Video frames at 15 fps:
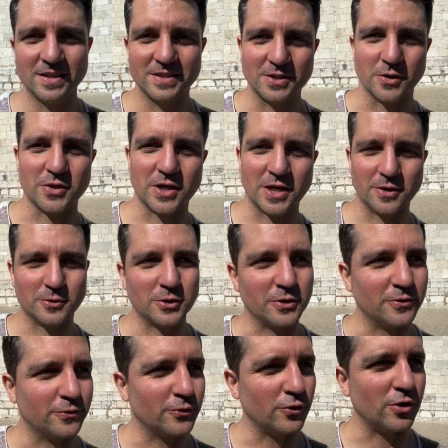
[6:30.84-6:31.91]
So I think I'll do
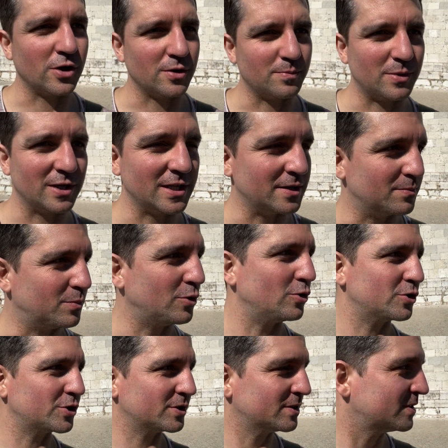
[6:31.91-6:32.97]
it for our Berlin
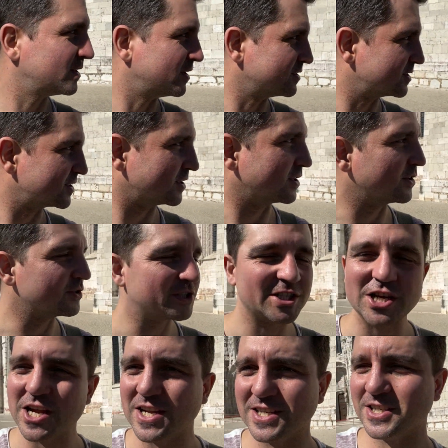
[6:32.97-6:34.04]
portion. I'm just going to go
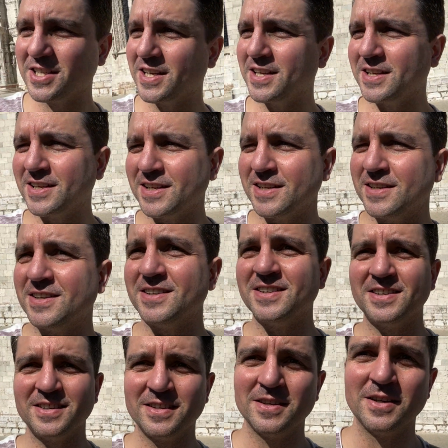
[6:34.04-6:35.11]
take a
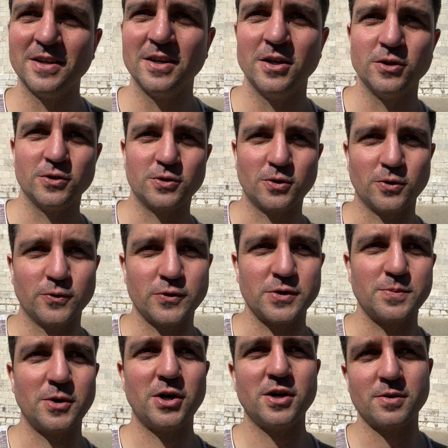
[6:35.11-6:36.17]
stroll for this
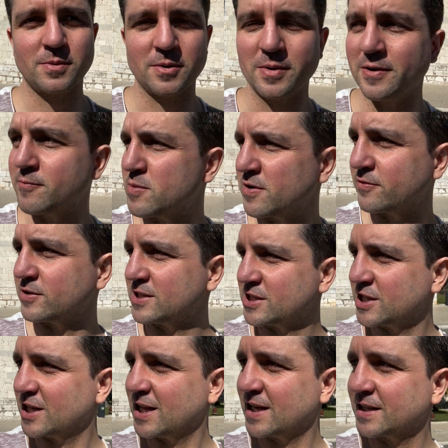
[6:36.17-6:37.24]
park, maybe have a bit of a
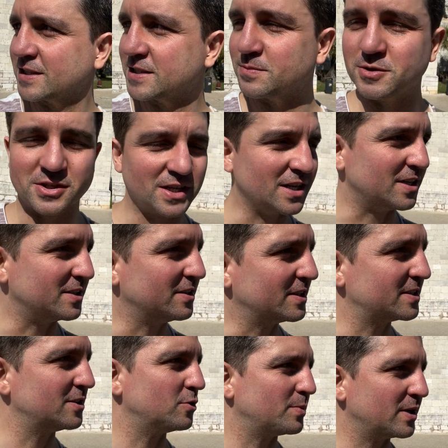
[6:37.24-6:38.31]
chillax. But yeah, a
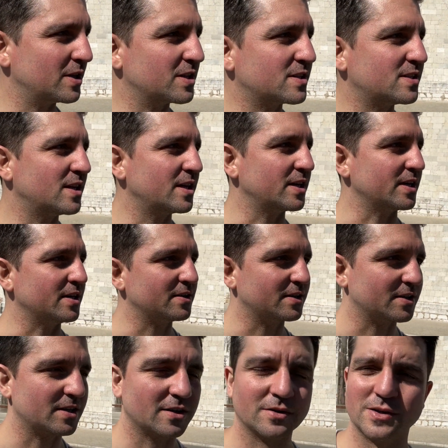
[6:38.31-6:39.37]
nice little bit of the city.
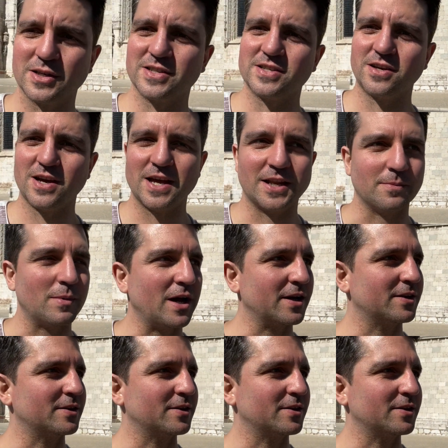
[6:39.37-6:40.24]
I think I'm going to start heading back.